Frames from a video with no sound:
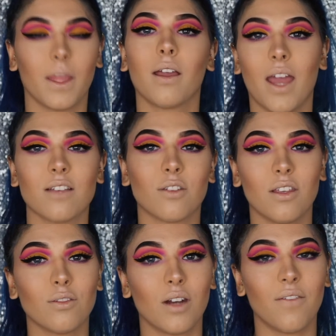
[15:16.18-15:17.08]
Again, so
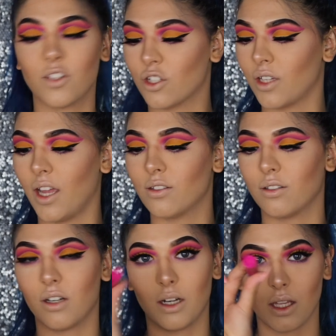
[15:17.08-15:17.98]
these don't have the shades
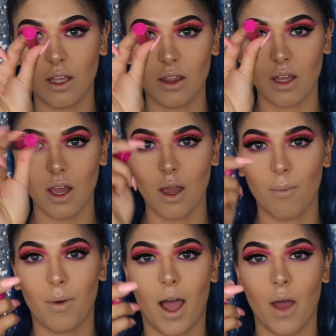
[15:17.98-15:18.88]
underneath,
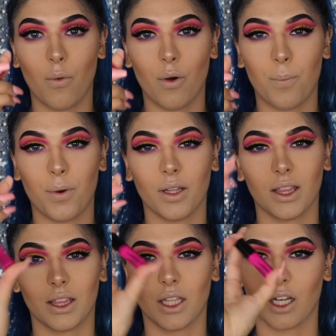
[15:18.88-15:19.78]
but I will put
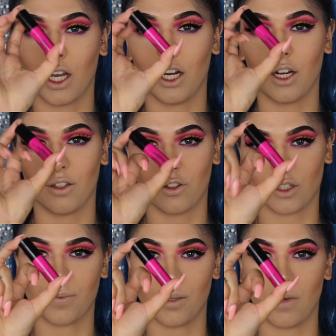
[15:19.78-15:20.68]
the color in the
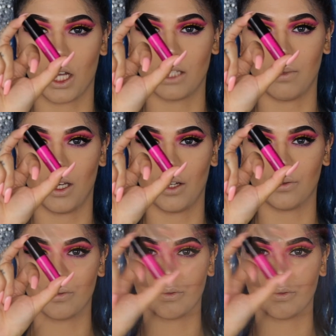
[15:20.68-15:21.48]
description box below.